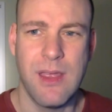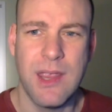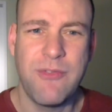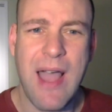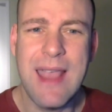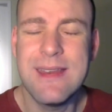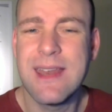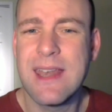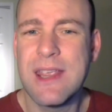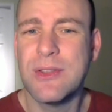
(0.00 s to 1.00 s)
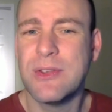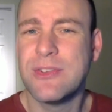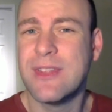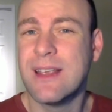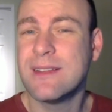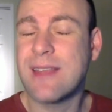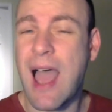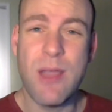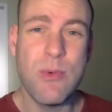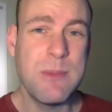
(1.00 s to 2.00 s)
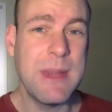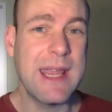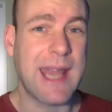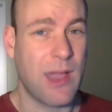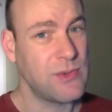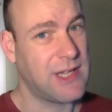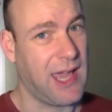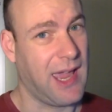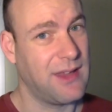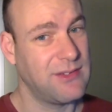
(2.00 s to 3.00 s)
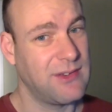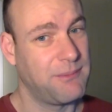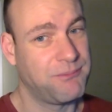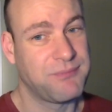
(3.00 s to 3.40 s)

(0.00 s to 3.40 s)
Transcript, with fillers: If I did any of those things, I would be an outcast.